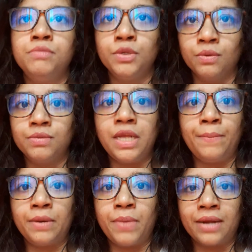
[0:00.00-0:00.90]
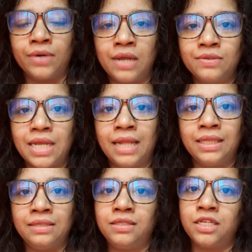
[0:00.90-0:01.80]
template background
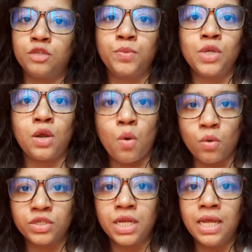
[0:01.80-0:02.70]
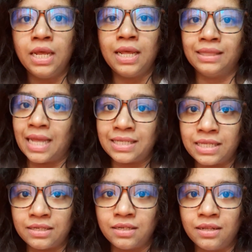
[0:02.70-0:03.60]
and just put a quote, and that's
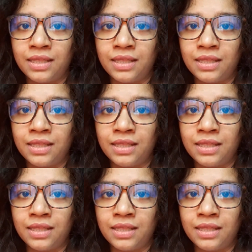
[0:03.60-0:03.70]
it.